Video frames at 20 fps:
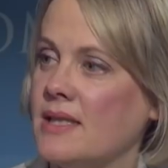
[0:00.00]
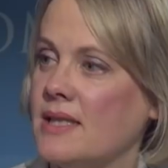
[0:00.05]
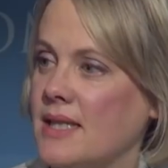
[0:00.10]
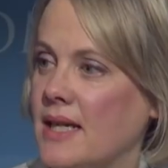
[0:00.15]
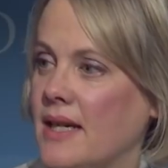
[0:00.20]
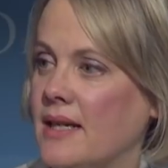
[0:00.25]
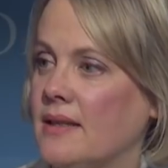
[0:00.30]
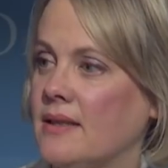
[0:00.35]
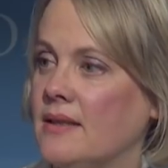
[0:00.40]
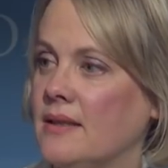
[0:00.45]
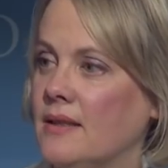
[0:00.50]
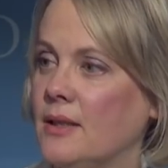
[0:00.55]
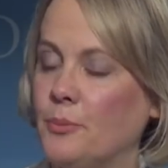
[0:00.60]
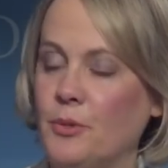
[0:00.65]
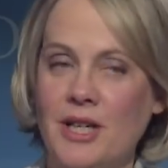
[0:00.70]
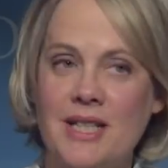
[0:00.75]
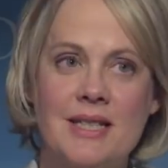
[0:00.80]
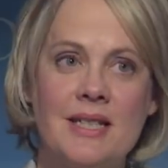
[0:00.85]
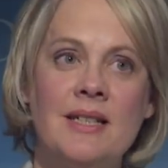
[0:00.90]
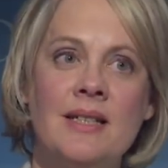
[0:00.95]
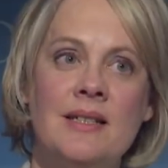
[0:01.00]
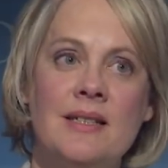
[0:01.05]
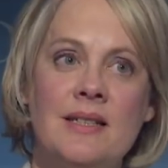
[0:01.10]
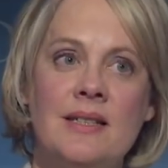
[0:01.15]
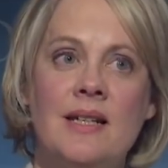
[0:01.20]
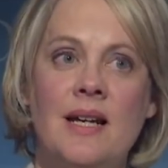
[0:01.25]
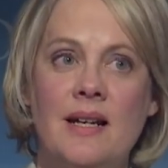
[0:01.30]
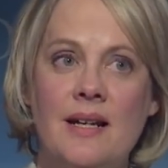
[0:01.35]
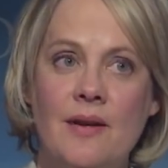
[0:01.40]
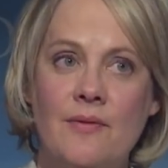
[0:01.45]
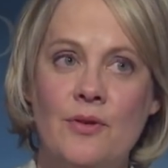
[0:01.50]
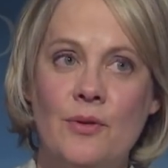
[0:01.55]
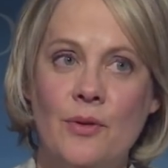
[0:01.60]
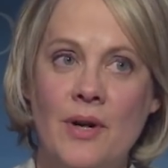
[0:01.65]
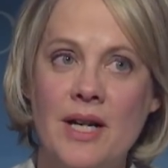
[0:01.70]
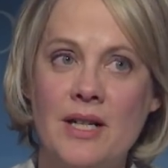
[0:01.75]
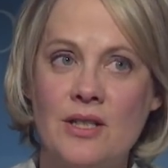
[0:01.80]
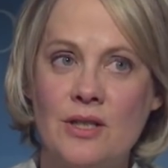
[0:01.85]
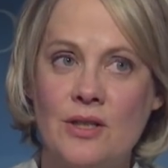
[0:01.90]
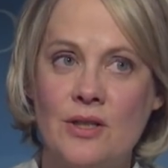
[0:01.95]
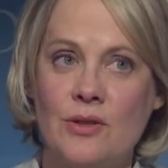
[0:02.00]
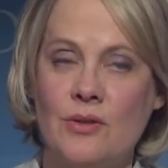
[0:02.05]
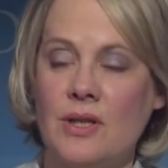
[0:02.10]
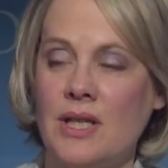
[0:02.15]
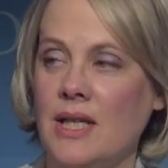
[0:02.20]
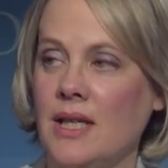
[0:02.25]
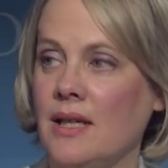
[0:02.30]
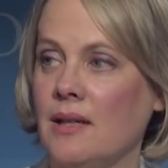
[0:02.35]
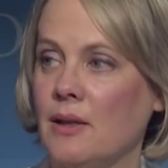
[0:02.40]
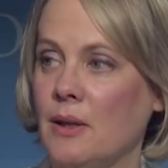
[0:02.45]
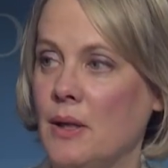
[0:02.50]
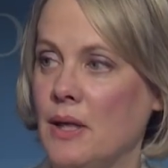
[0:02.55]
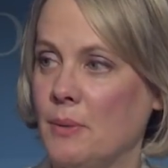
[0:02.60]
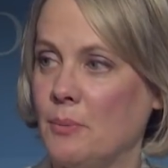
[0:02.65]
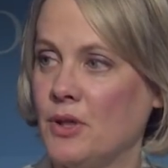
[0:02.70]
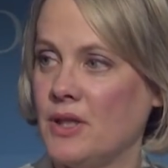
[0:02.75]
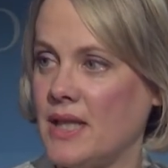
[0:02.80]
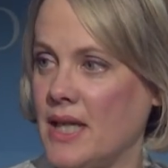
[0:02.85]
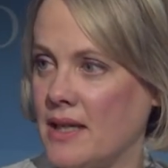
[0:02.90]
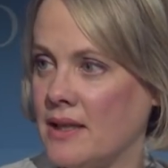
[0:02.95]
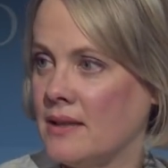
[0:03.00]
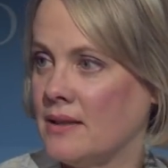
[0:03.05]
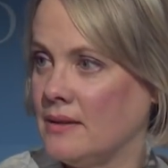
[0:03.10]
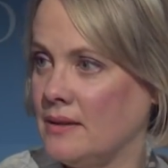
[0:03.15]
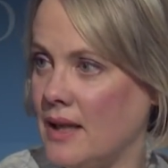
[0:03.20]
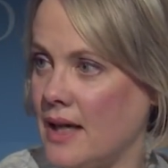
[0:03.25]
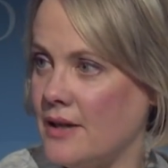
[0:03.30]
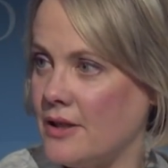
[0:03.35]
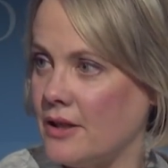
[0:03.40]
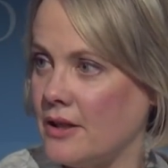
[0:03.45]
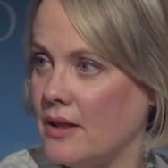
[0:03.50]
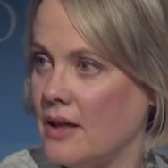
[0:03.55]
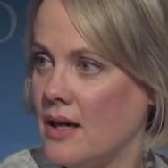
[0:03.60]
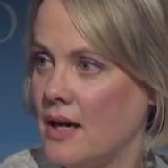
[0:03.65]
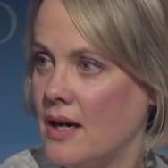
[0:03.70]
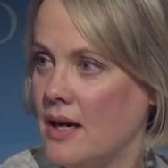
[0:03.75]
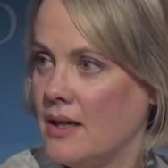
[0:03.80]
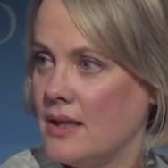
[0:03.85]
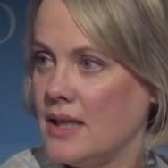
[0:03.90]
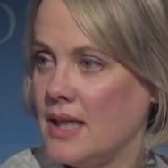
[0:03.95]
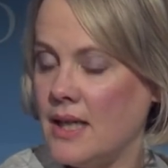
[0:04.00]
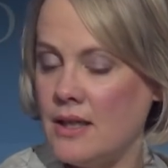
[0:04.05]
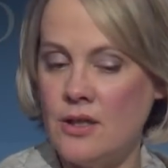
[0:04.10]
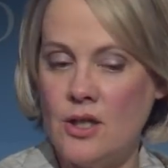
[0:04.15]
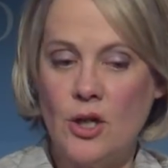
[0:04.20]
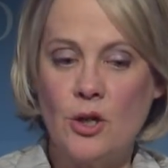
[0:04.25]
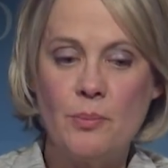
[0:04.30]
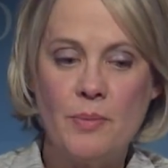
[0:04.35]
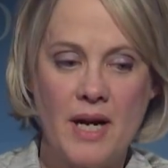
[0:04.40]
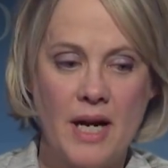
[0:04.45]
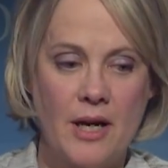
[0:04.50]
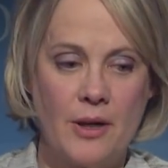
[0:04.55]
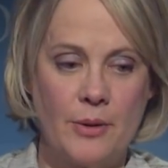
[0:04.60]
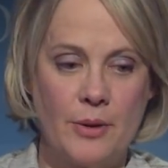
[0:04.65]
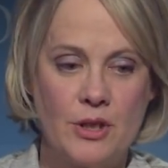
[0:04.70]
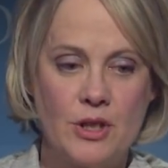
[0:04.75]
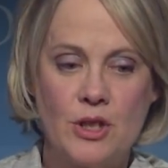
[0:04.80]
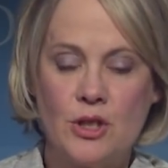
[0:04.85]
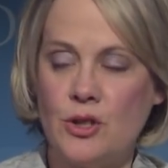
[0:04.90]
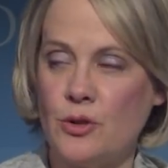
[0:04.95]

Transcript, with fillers: said the president did not have the right to do. He put that in a letter. He had no power to